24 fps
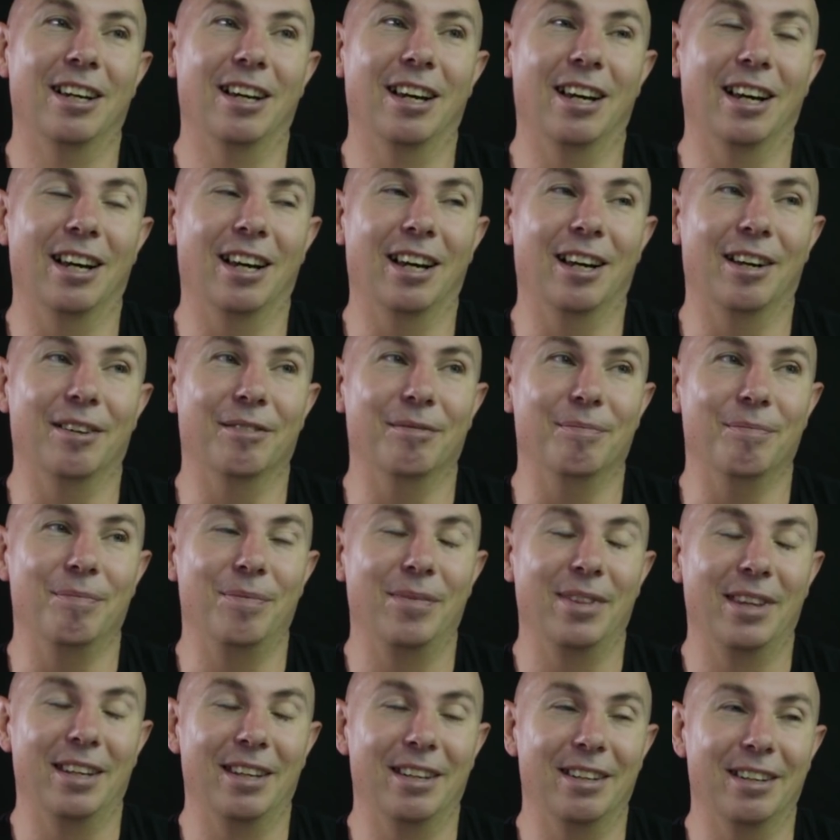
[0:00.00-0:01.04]

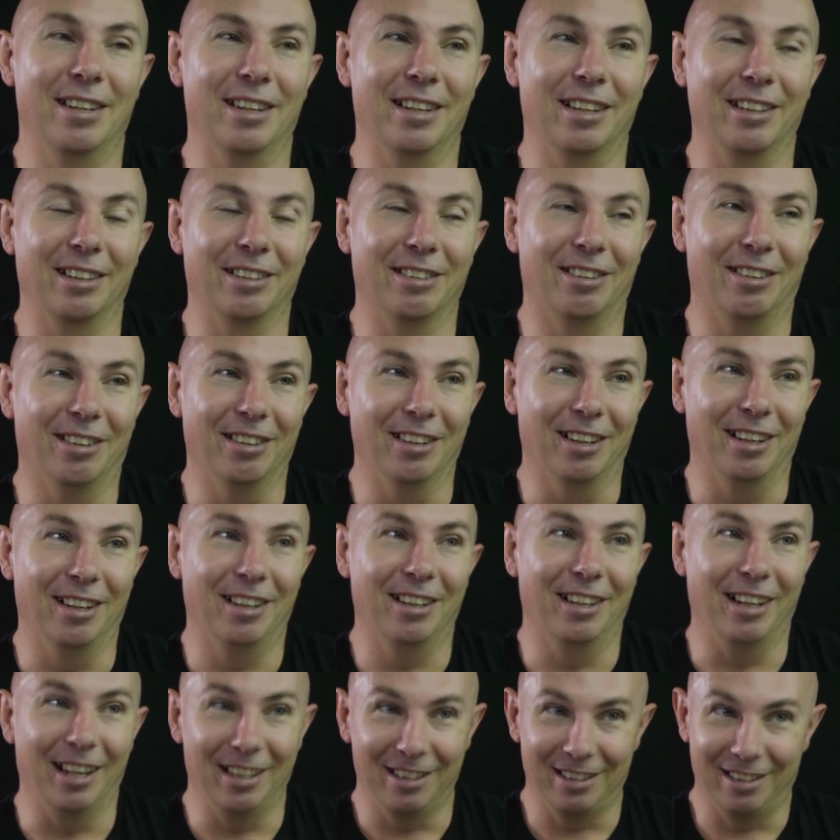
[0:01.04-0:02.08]

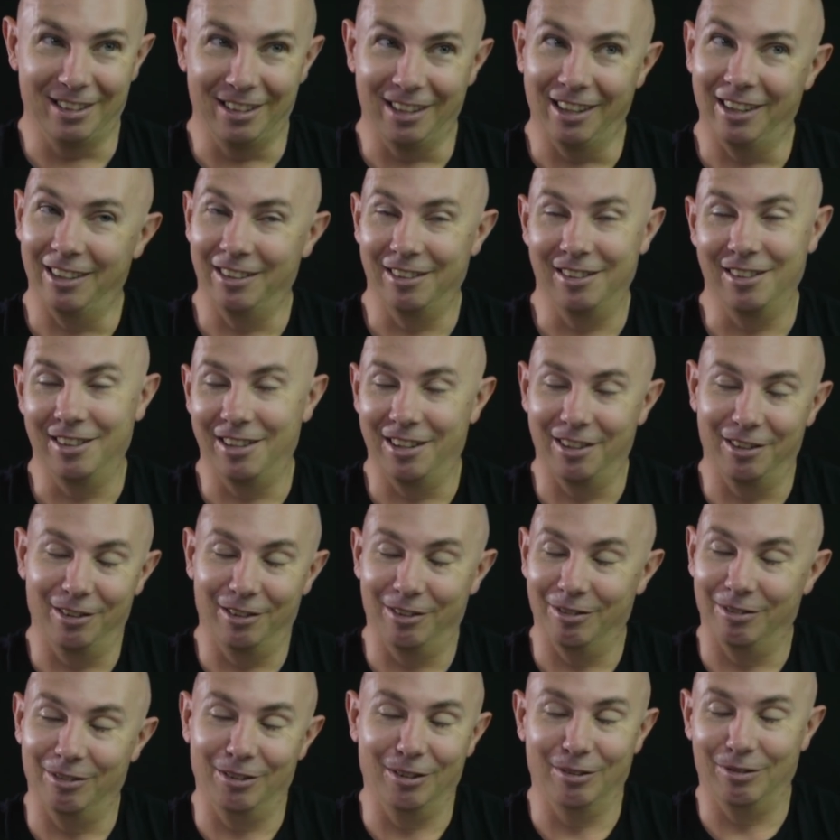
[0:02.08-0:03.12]
Conor. That's
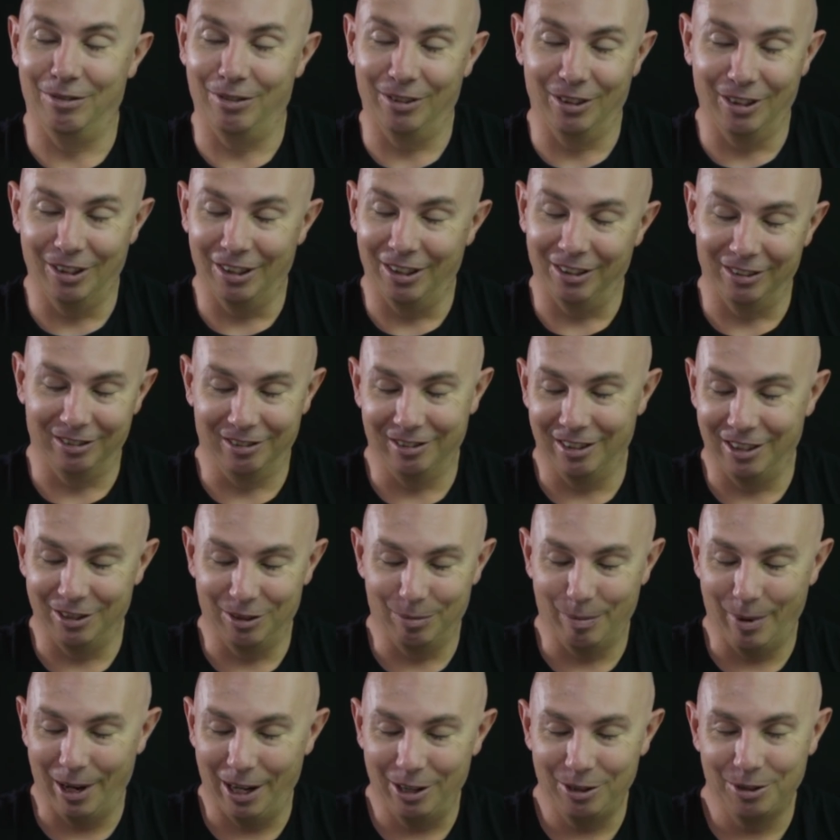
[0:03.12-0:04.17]
the full-on
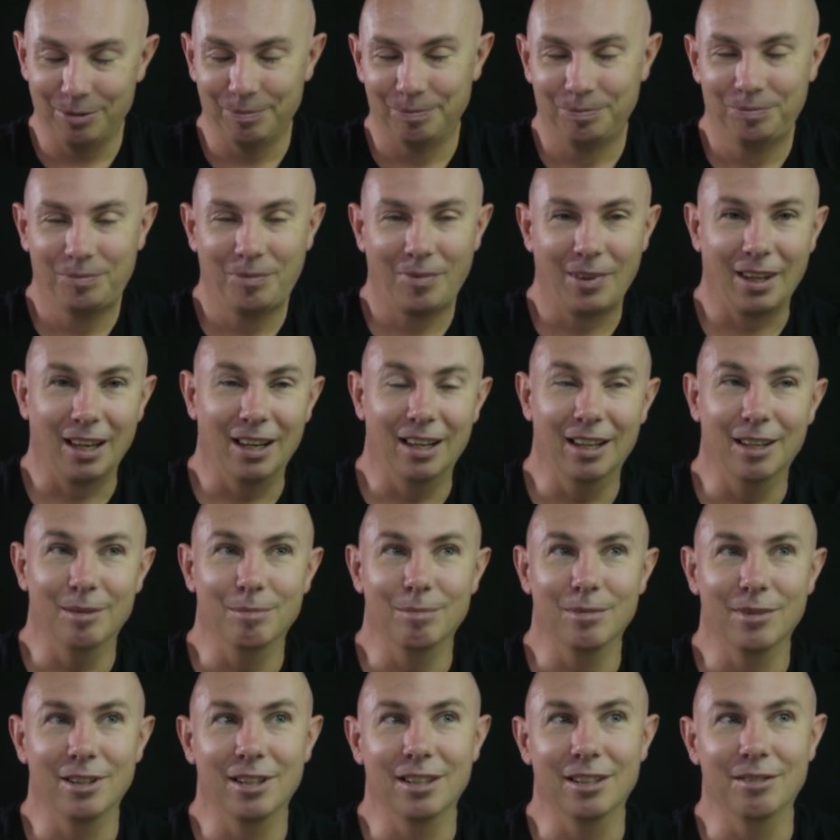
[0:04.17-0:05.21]
grudge match.
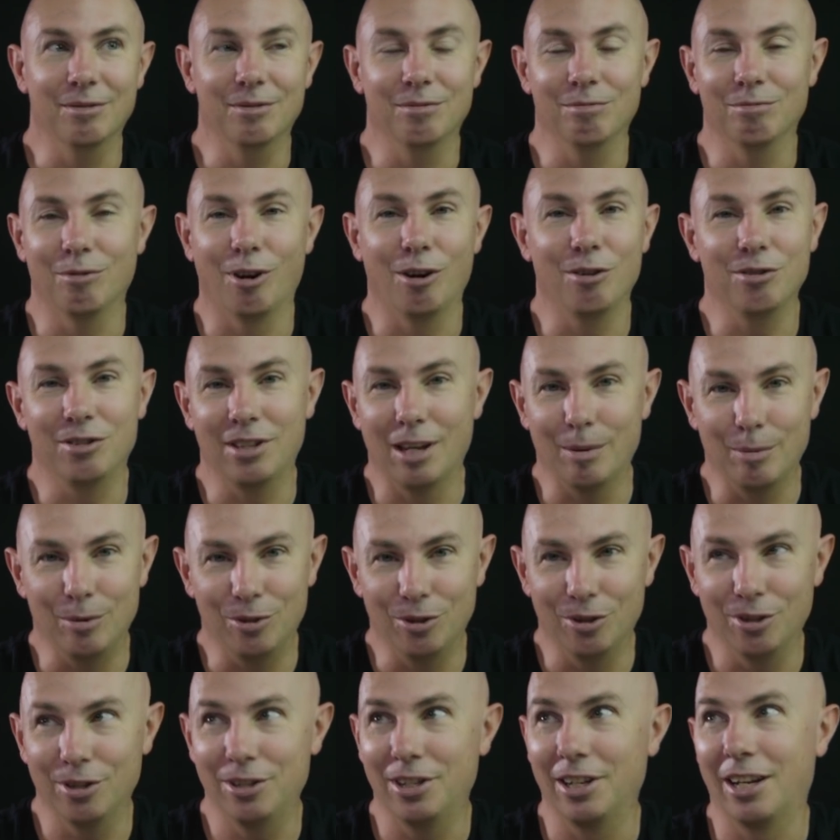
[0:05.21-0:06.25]
Rose never
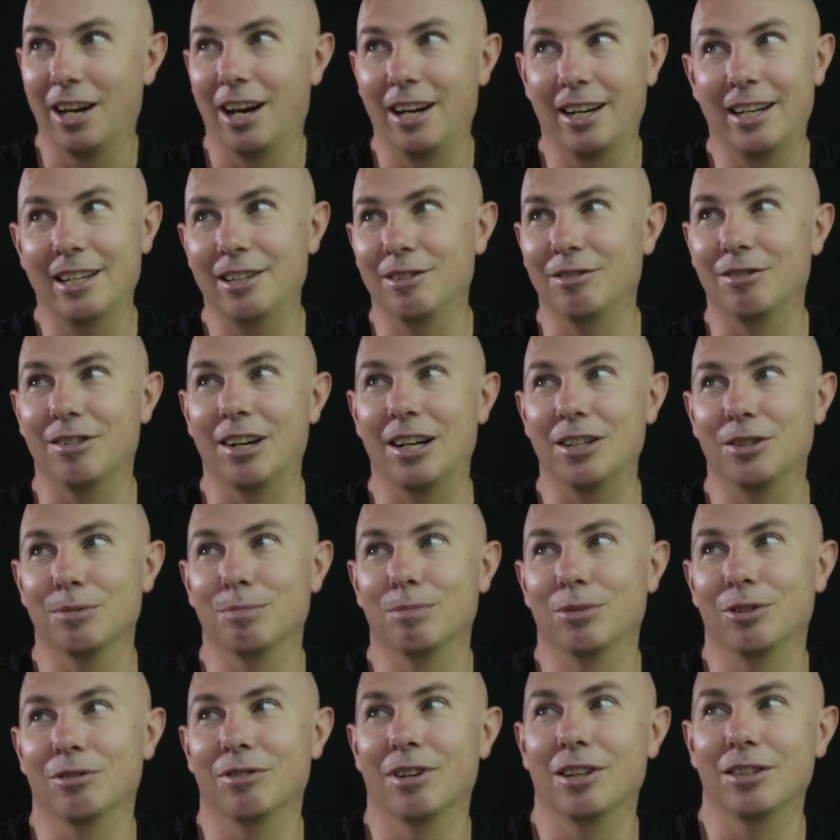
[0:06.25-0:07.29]
Junis, you can't get a
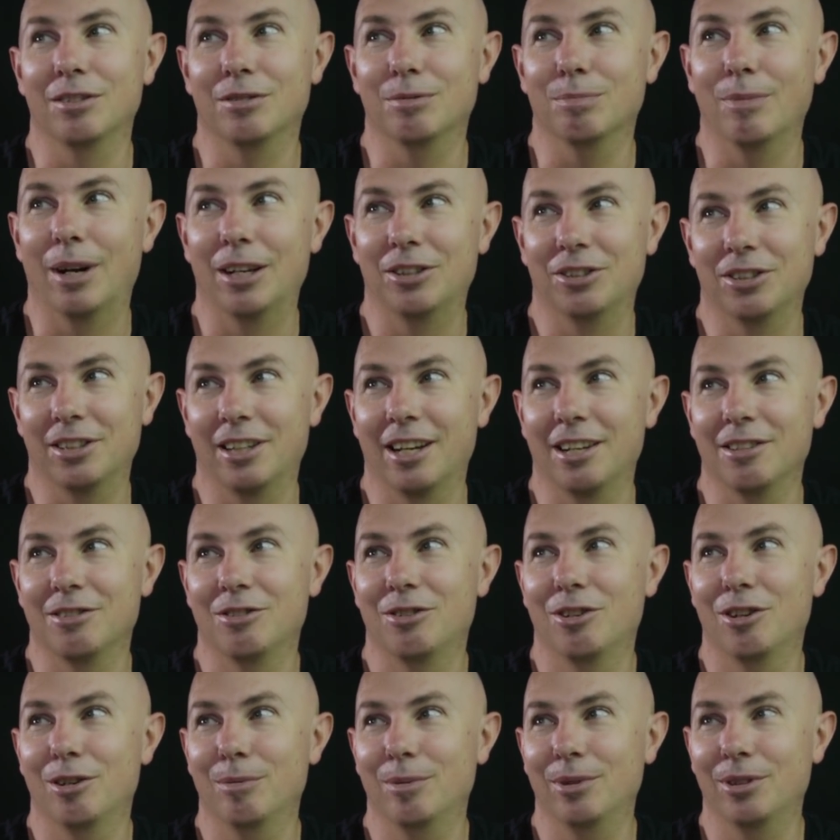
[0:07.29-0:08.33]
grudge match against
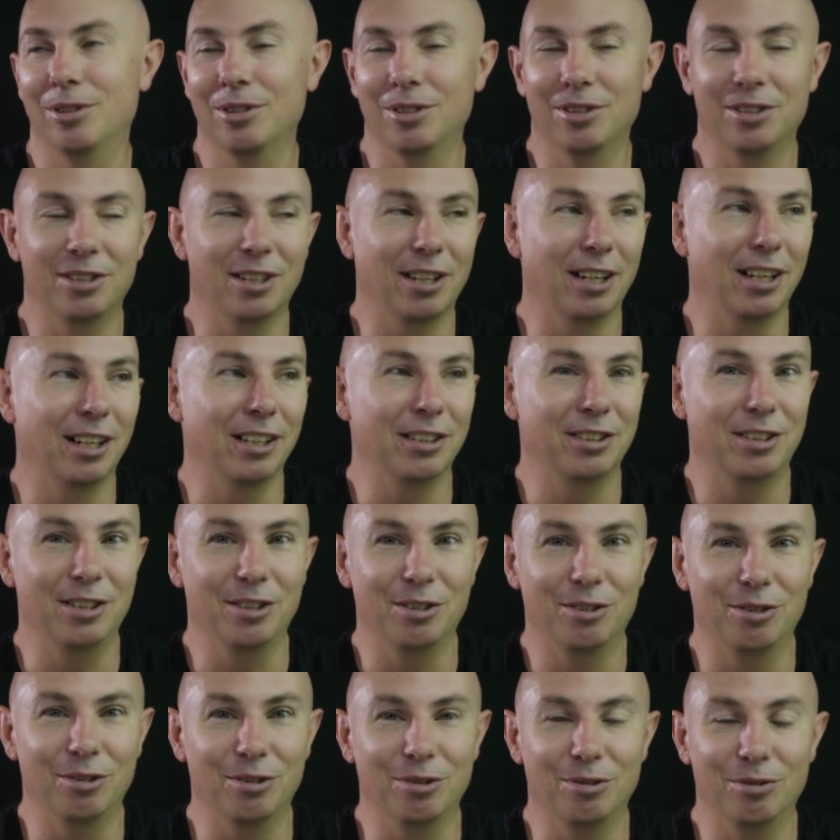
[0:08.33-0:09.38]
her because
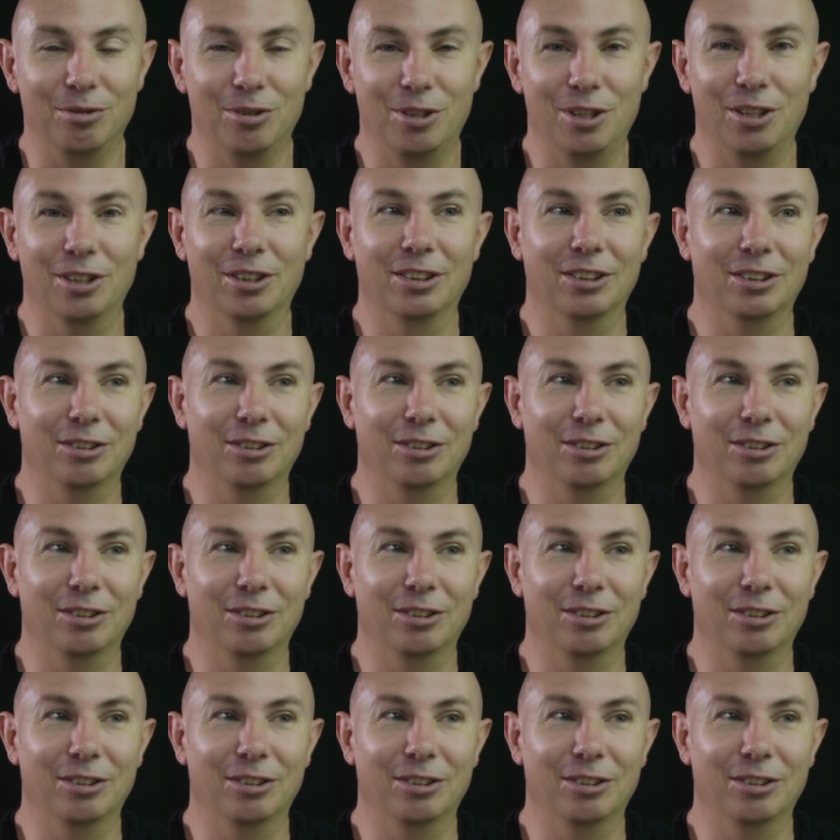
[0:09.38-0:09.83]
she's too chill